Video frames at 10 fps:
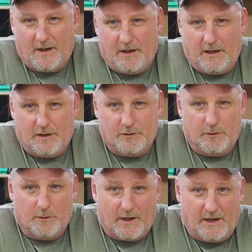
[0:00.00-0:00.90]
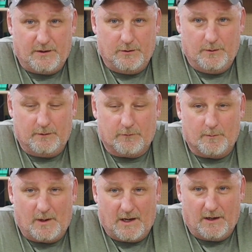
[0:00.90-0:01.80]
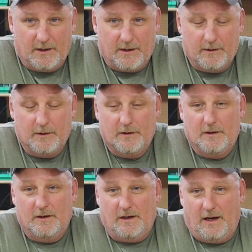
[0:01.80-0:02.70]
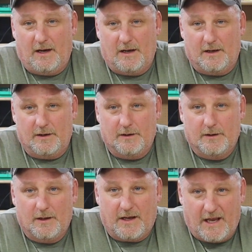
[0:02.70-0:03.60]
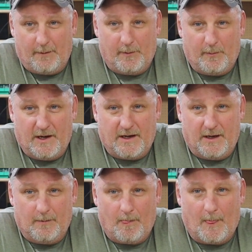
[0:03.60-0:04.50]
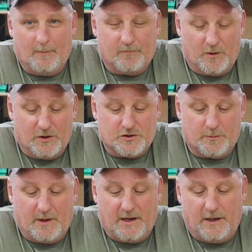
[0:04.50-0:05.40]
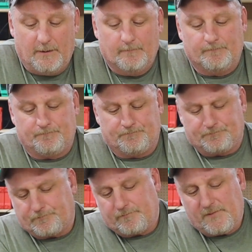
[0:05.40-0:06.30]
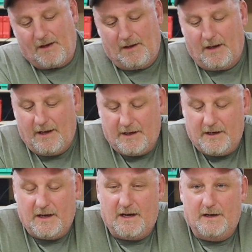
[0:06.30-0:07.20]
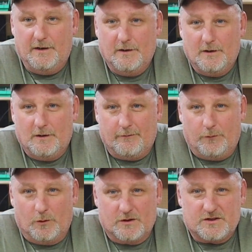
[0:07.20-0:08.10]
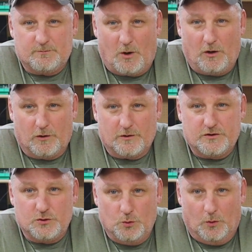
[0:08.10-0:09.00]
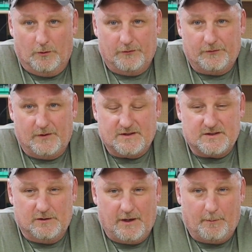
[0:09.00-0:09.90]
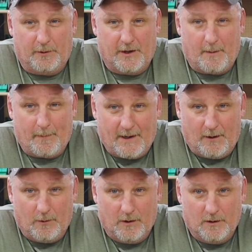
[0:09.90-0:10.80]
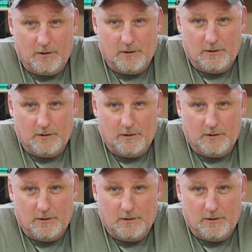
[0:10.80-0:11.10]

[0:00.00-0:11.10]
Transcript: and doing what I do in remodeling and cabinet making, furniture making, I had a need for smaller tools that still had plenty of power,